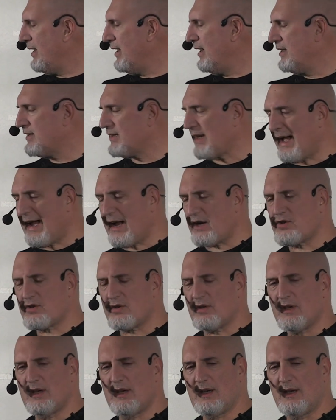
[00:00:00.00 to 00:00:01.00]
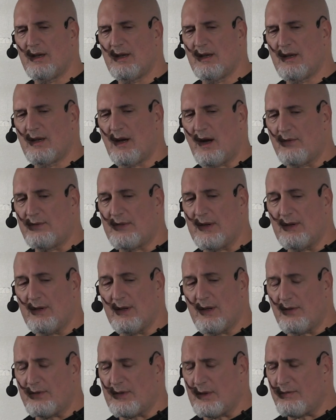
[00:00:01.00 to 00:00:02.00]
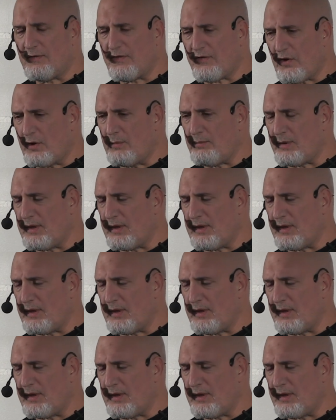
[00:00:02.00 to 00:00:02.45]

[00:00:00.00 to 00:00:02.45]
Is actually of the firm